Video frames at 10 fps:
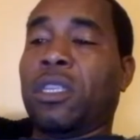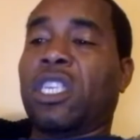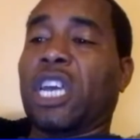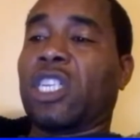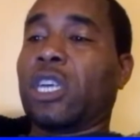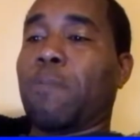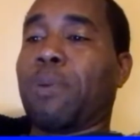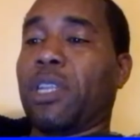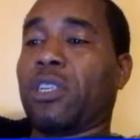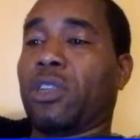touch-up
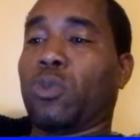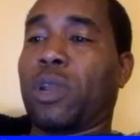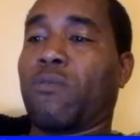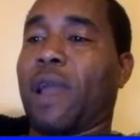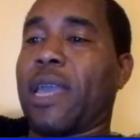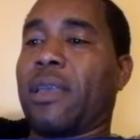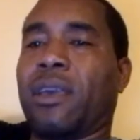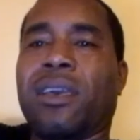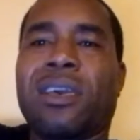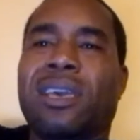punches, one right,
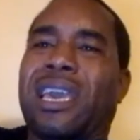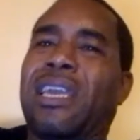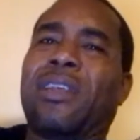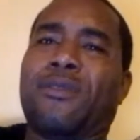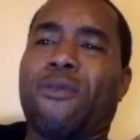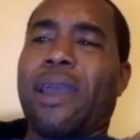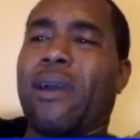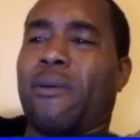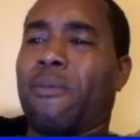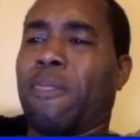end of the round.